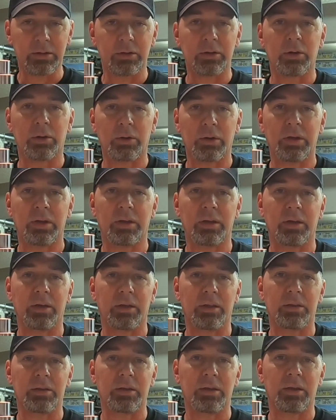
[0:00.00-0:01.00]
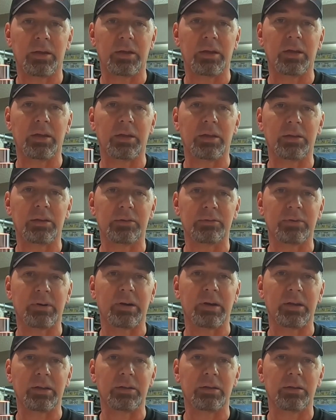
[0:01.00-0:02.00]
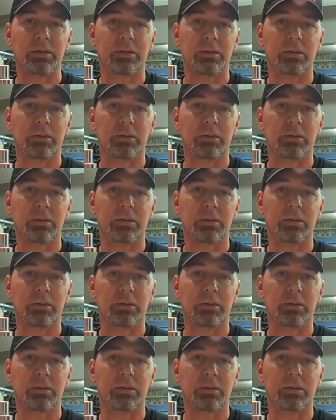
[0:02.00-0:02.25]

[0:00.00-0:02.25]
to go ahead and divide